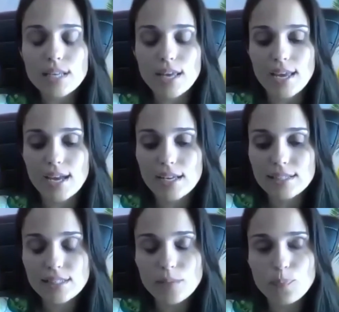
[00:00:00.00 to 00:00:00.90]

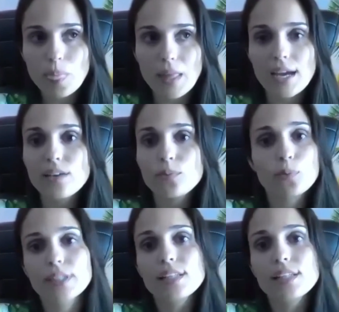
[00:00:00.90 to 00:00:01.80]
And I
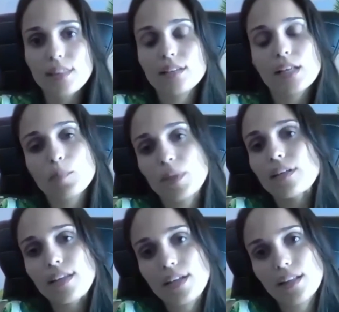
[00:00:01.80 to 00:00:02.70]
really think that
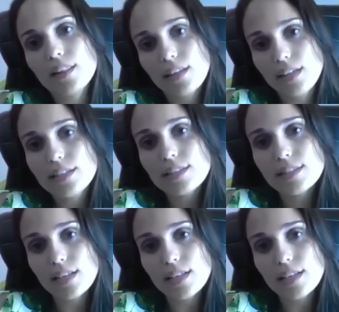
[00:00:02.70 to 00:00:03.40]
mental health is